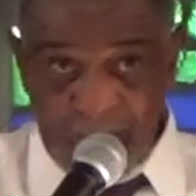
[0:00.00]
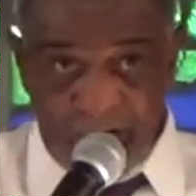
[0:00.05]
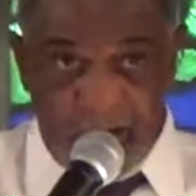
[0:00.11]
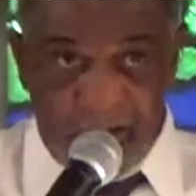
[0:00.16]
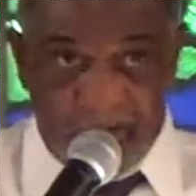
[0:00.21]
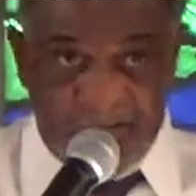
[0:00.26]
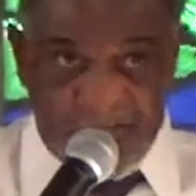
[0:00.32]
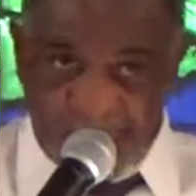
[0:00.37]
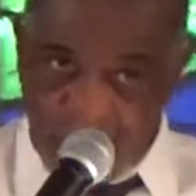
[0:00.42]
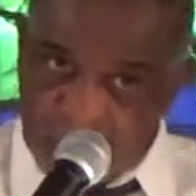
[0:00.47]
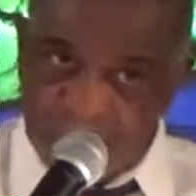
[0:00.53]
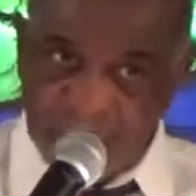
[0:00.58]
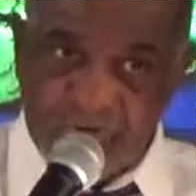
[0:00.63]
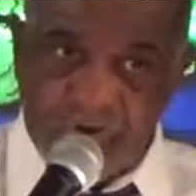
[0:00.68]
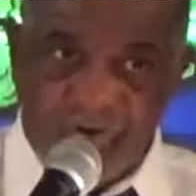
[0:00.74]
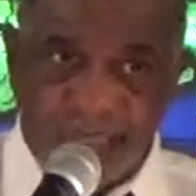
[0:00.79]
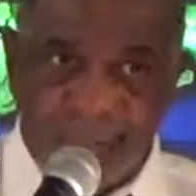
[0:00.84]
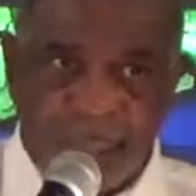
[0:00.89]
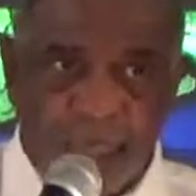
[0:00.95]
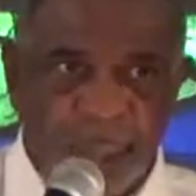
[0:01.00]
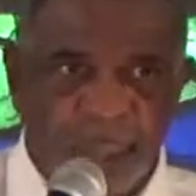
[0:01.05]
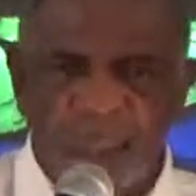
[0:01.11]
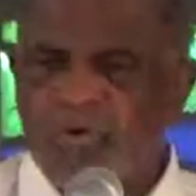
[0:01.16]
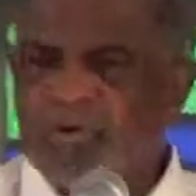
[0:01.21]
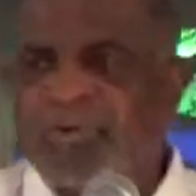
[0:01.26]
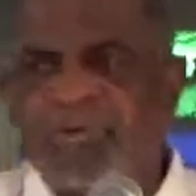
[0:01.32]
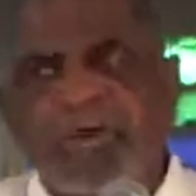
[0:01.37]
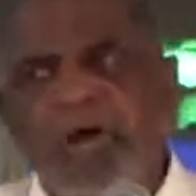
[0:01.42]
There's some church folk
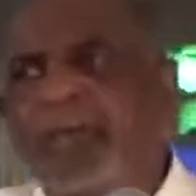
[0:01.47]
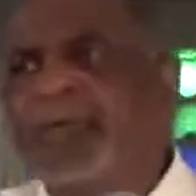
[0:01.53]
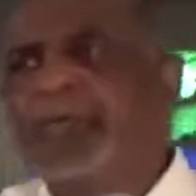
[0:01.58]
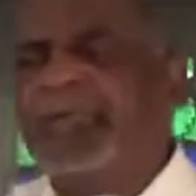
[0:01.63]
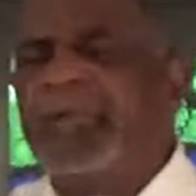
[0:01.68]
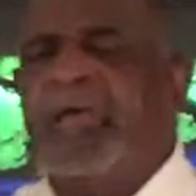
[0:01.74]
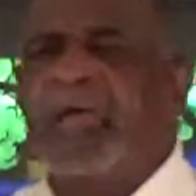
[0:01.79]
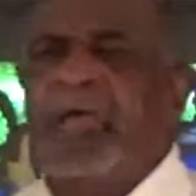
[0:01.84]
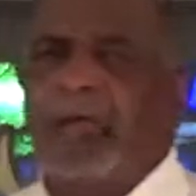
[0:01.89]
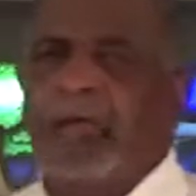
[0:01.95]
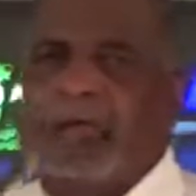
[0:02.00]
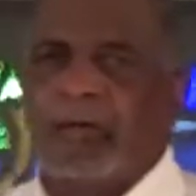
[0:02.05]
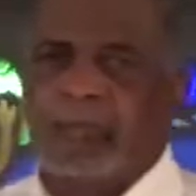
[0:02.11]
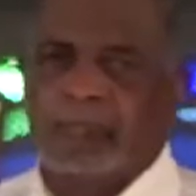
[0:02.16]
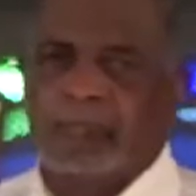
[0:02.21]
won't come in here.